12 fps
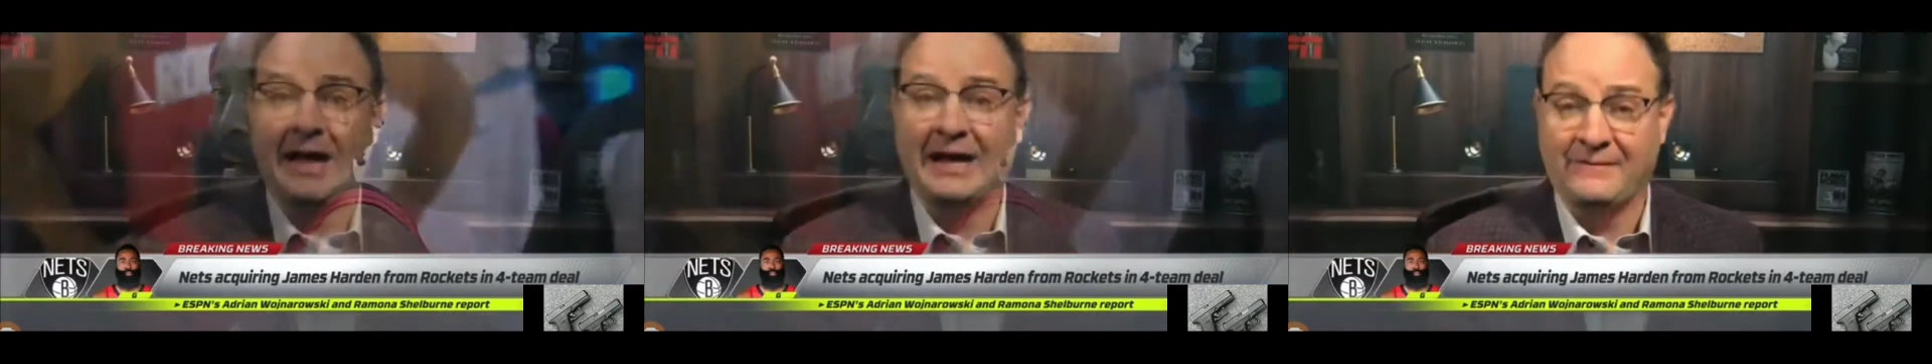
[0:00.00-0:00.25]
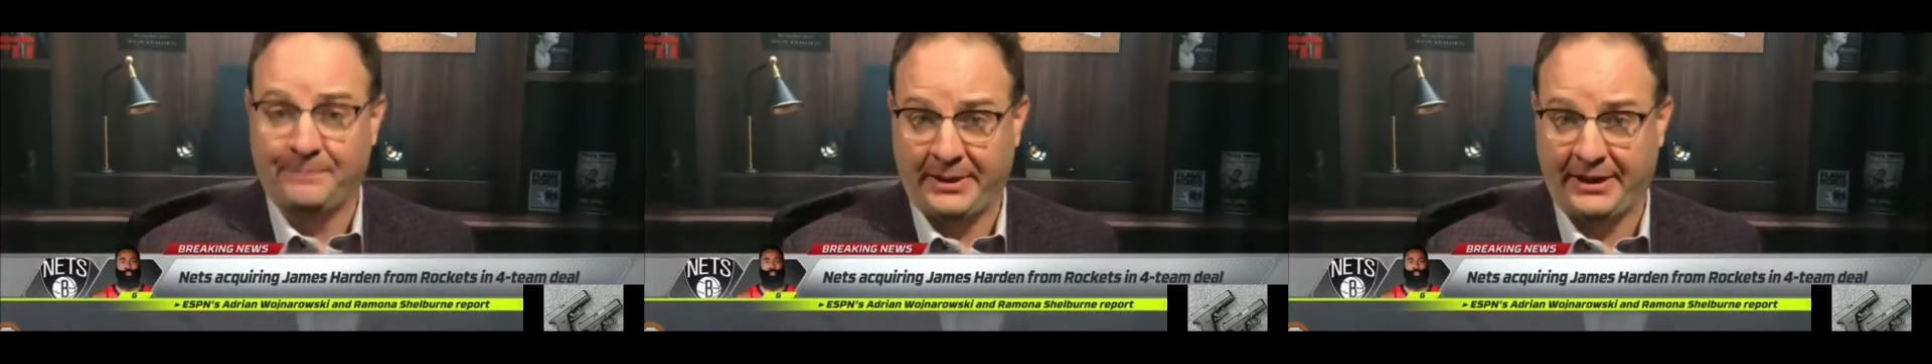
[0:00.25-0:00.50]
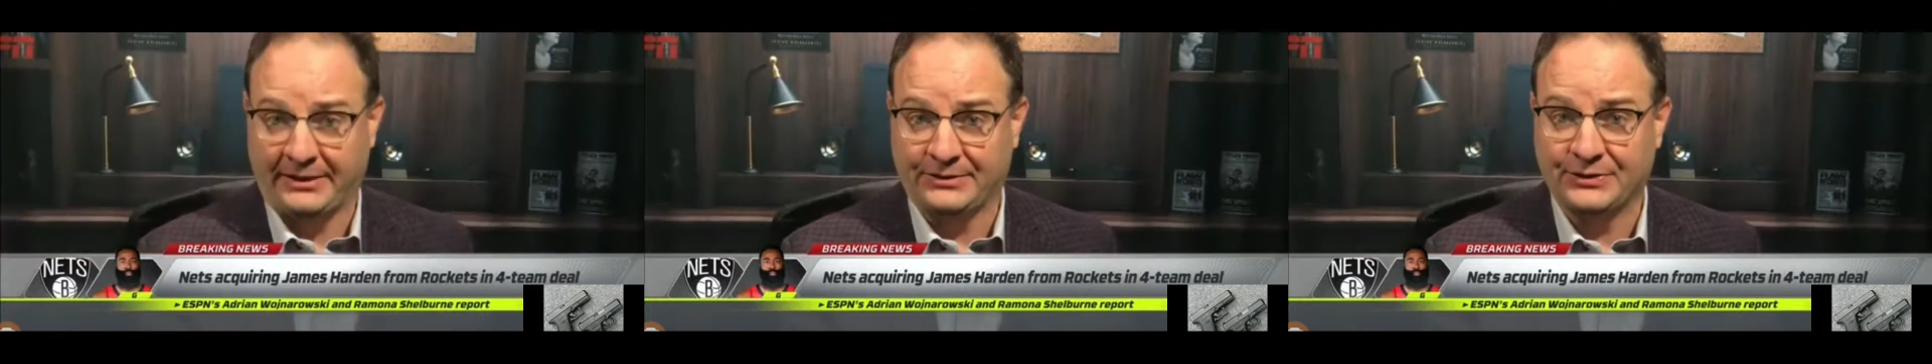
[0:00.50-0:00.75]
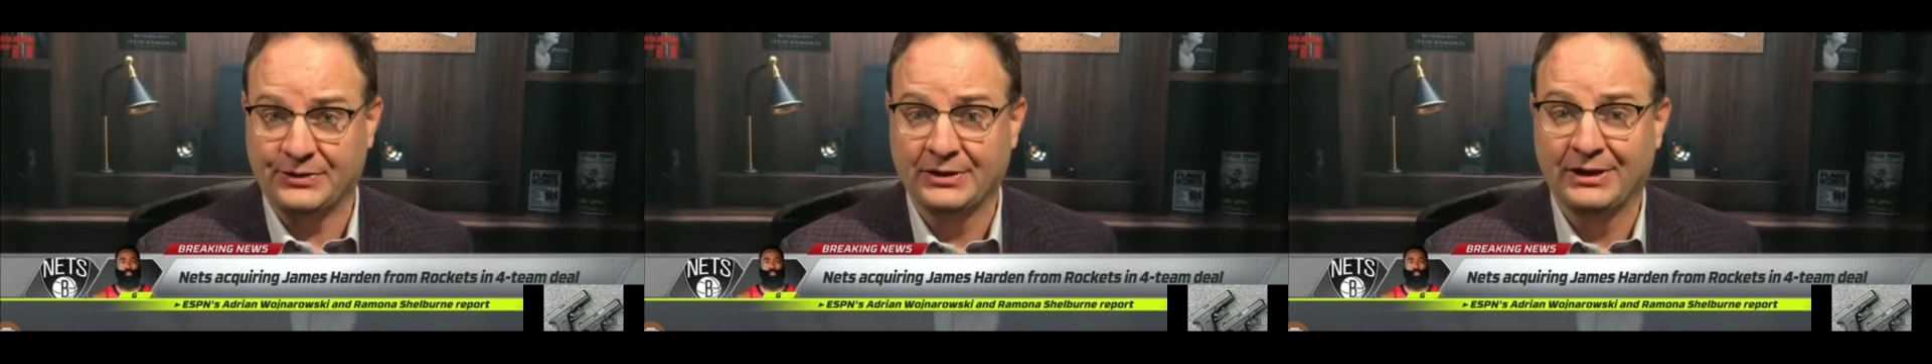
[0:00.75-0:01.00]
a lot of
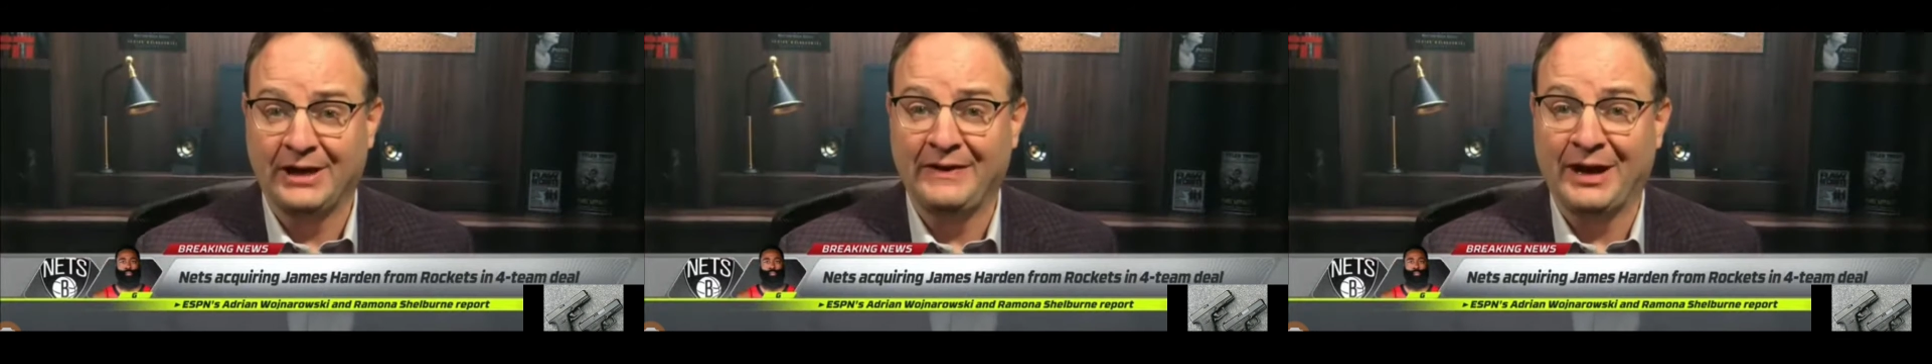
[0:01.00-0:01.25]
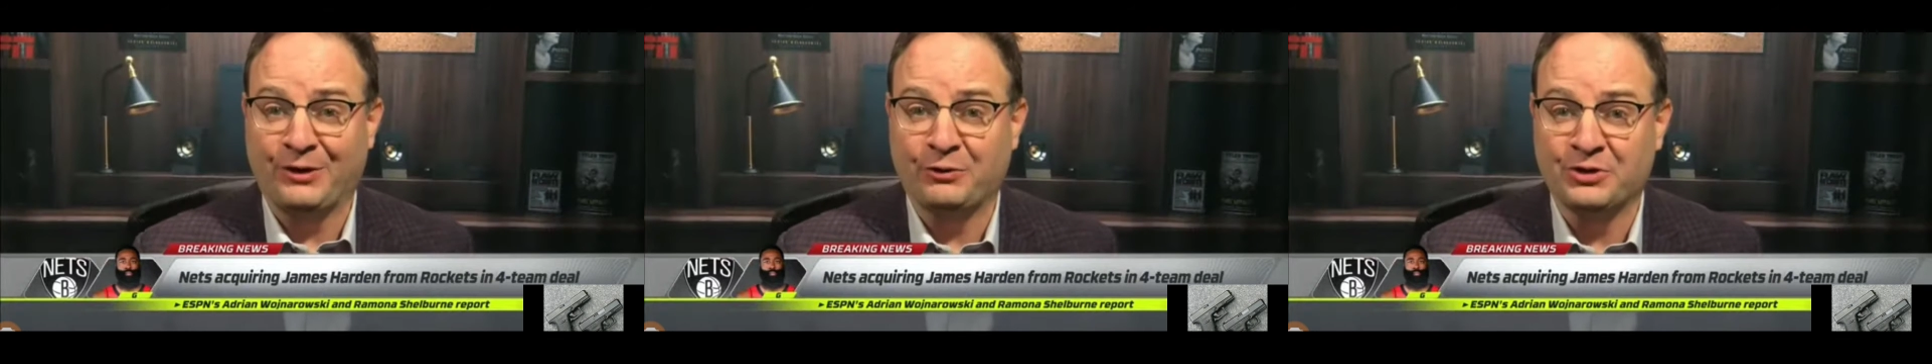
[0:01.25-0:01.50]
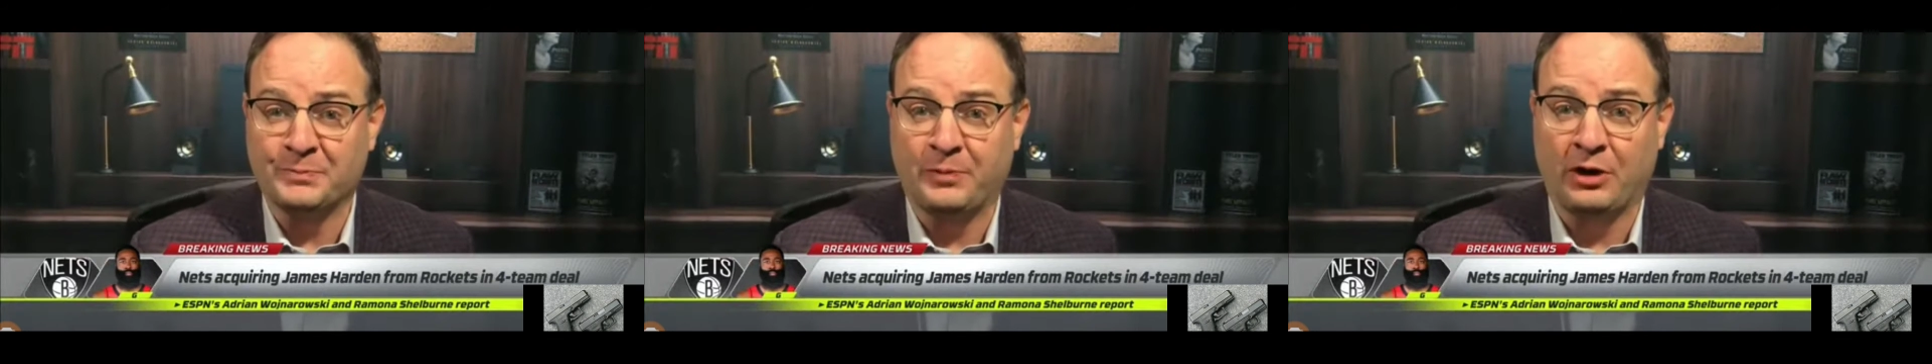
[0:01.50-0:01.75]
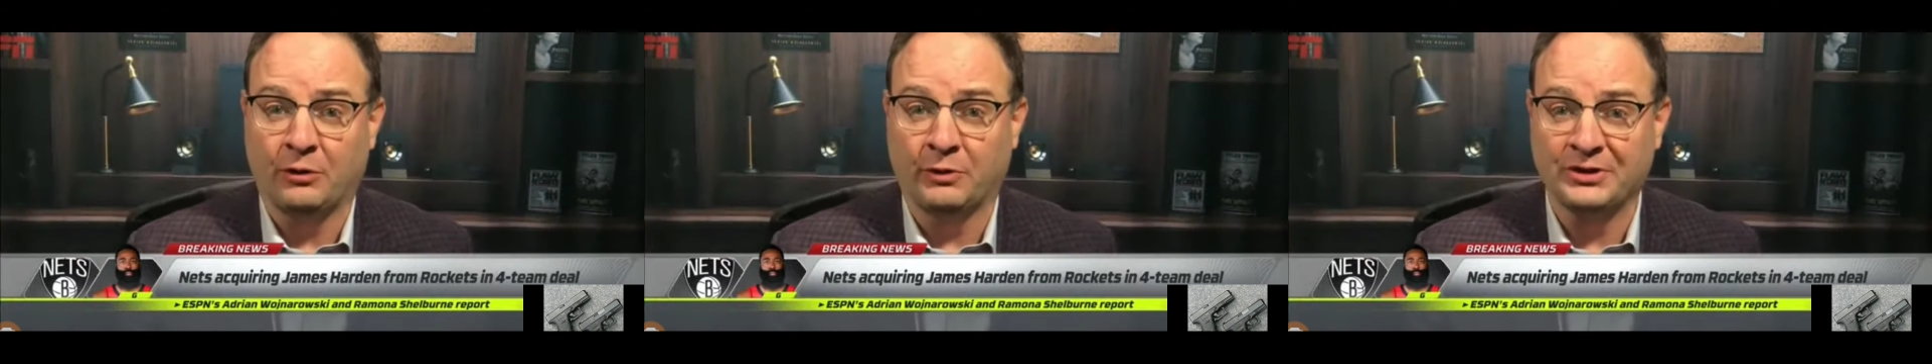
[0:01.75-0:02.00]
picks in that Chris
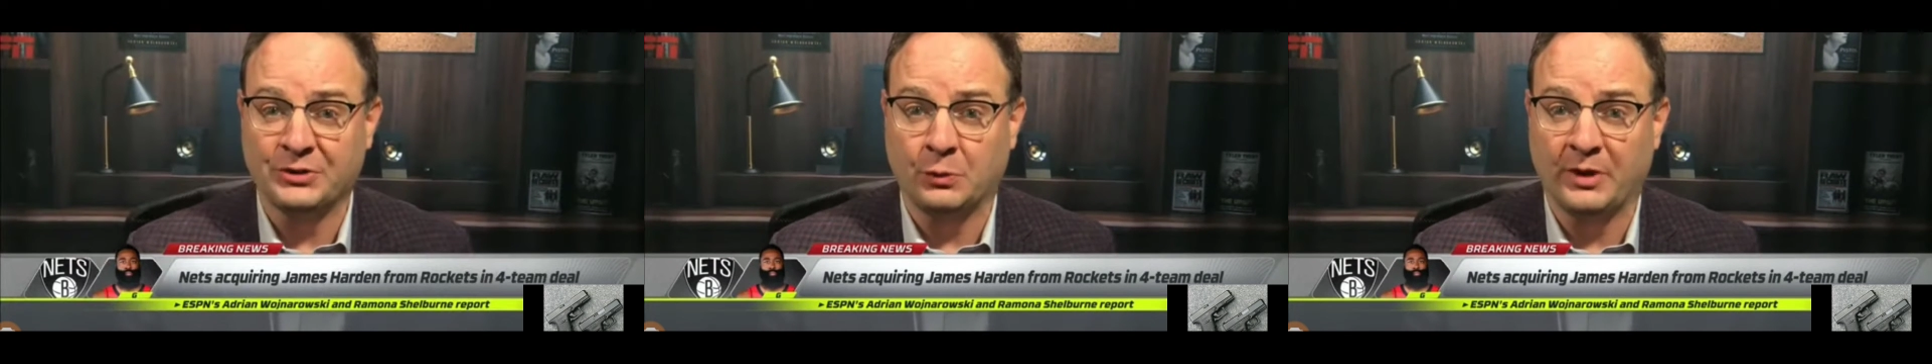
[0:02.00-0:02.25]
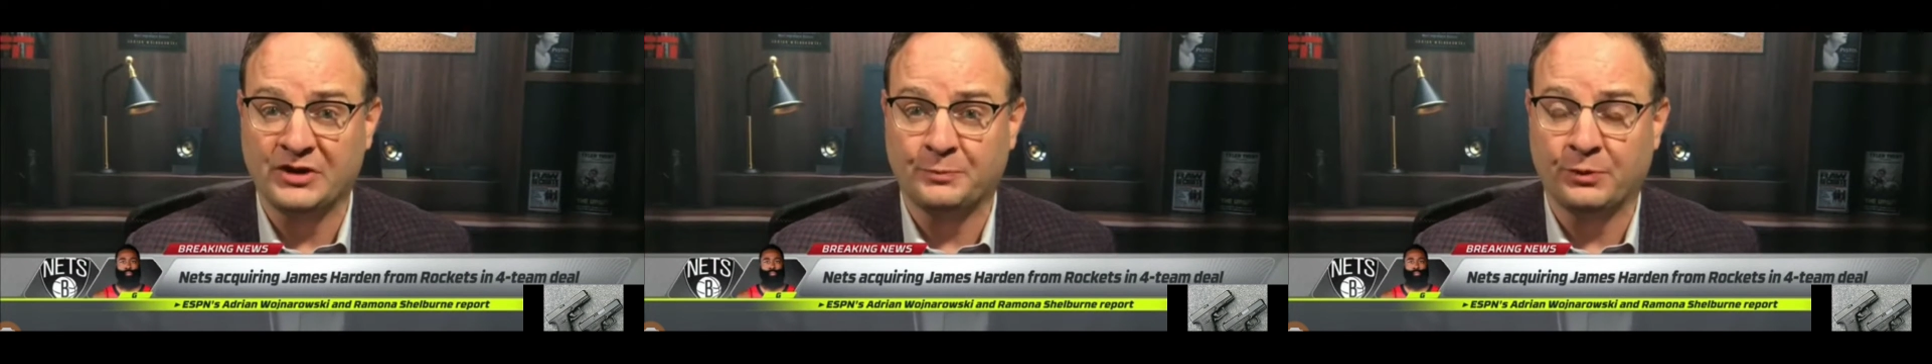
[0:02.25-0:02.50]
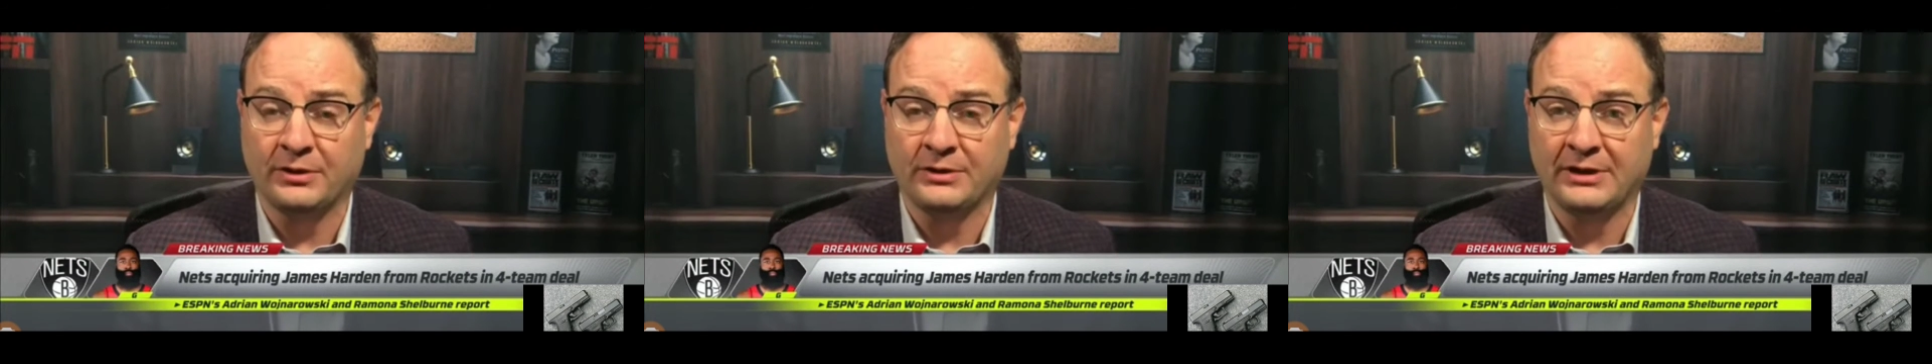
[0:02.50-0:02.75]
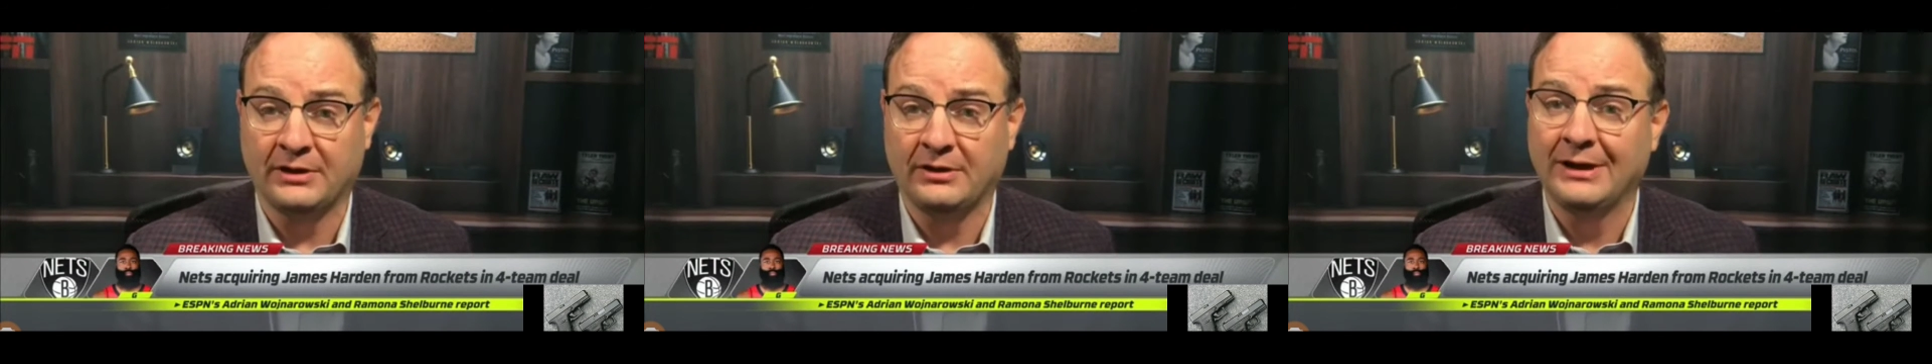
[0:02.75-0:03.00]
Paul, Russell
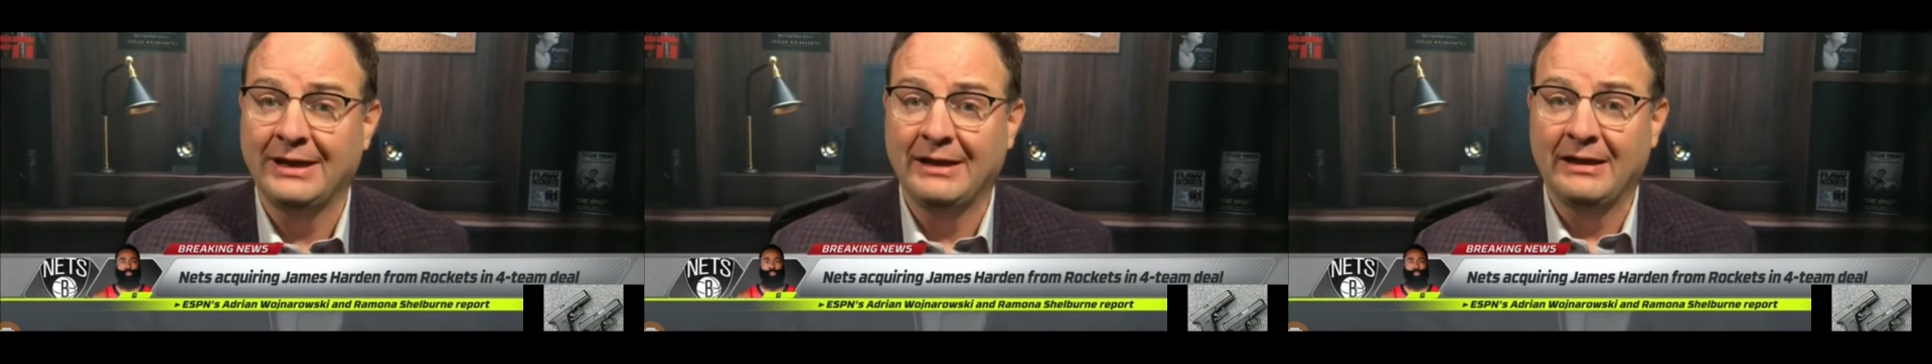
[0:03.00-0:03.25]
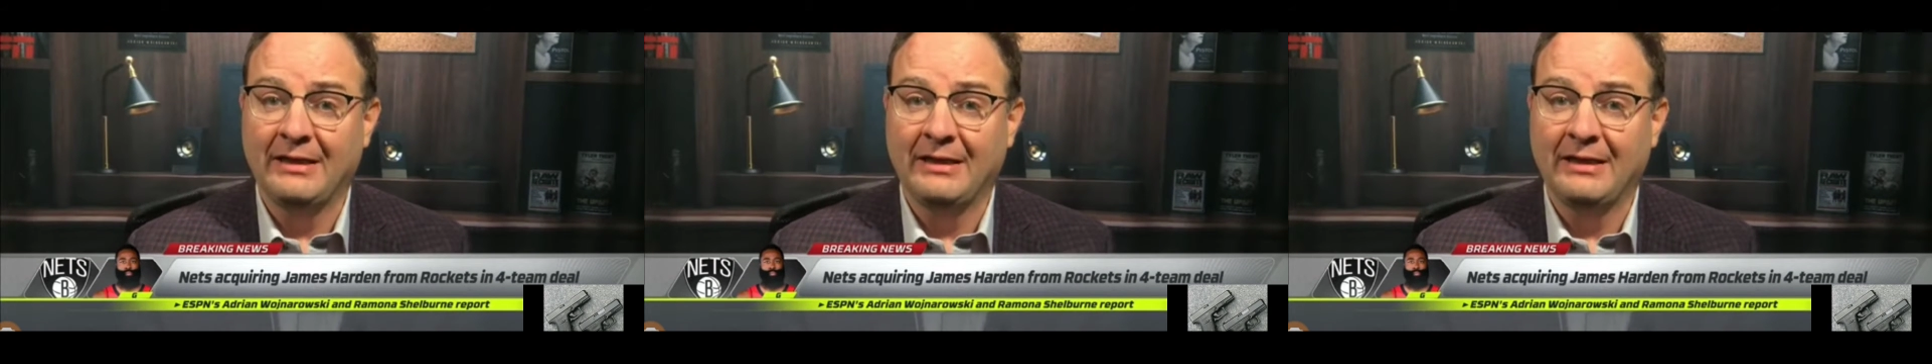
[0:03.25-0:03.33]
Westbrook deal.